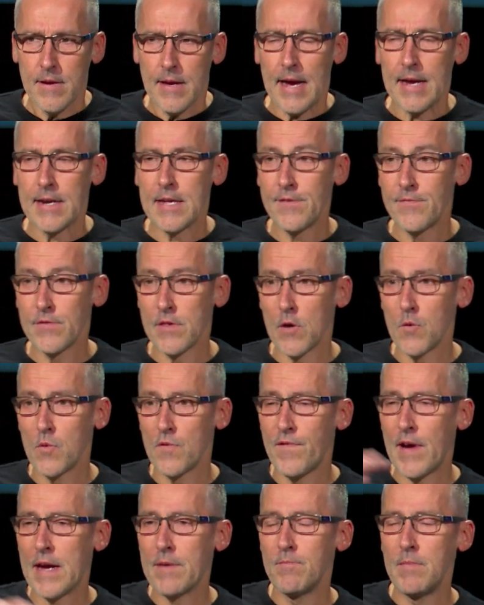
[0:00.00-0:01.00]
And even though
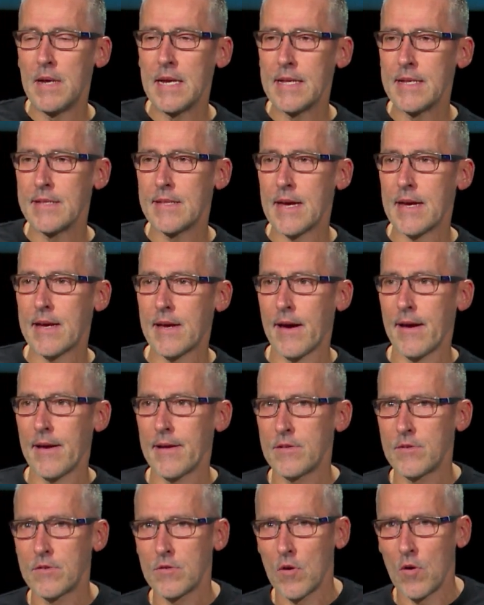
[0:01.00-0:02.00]
we've had many
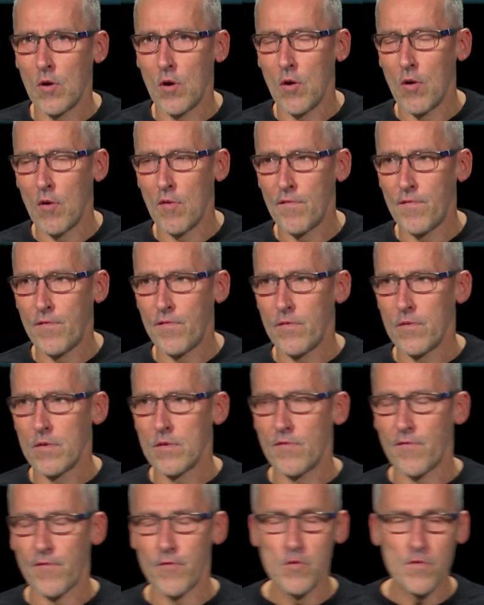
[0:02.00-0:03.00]
decades of
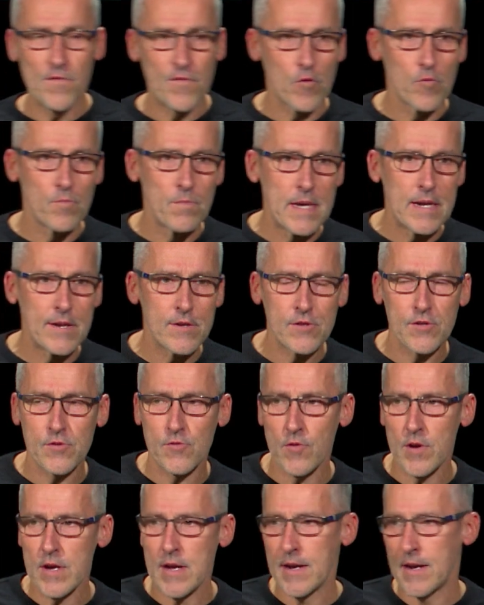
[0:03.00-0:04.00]
fruitful
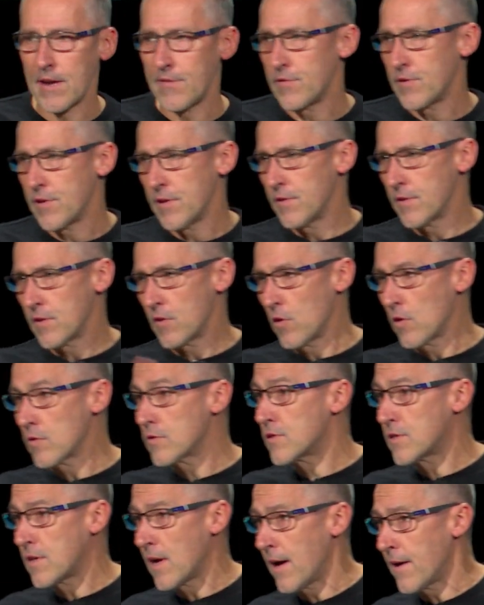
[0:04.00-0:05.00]
ministry and everything that
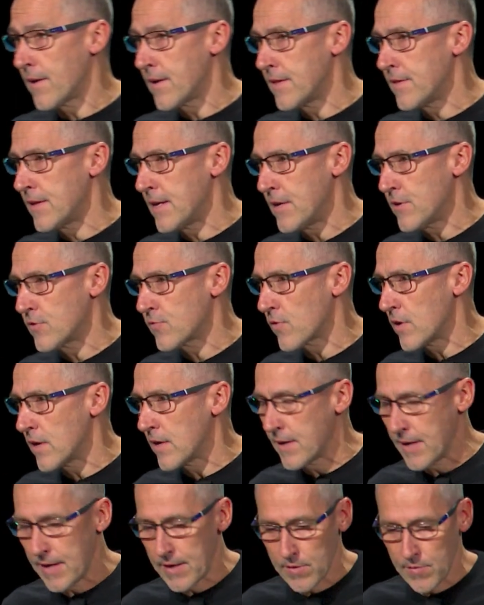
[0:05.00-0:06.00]
God's done in the history
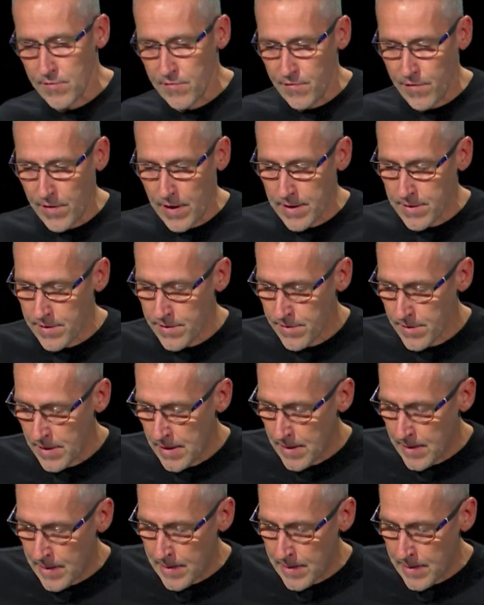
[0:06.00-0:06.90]
of Kingdom Faith,